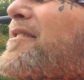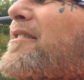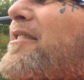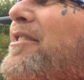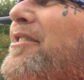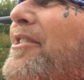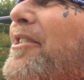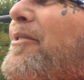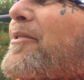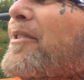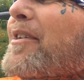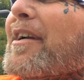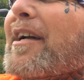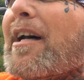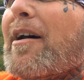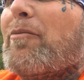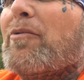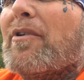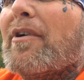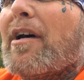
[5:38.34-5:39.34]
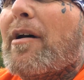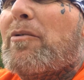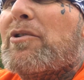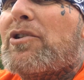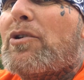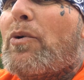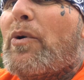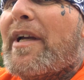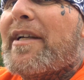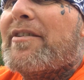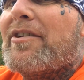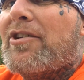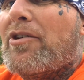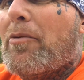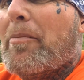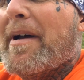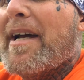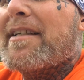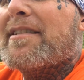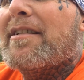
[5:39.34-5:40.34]
You know, I was quick to go
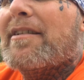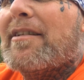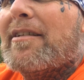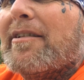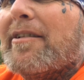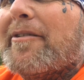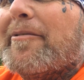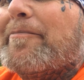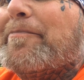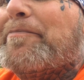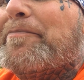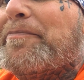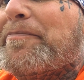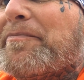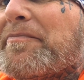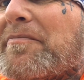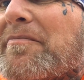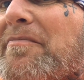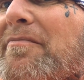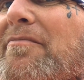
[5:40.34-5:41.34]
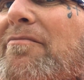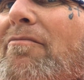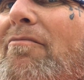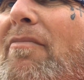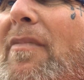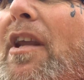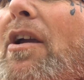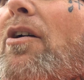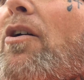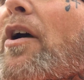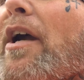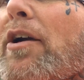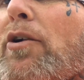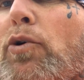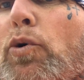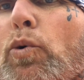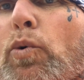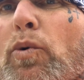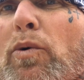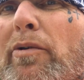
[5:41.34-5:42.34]
back to, all right,
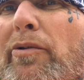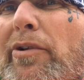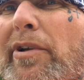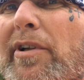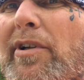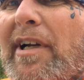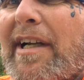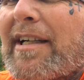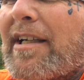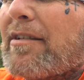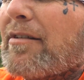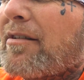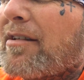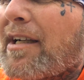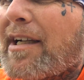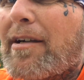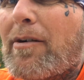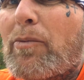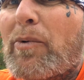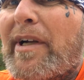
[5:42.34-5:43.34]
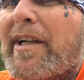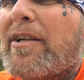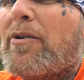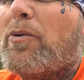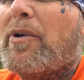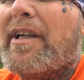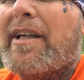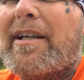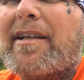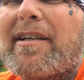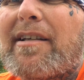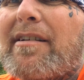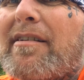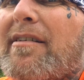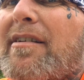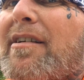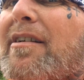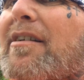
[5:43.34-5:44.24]
cool. You know, I got ready quick and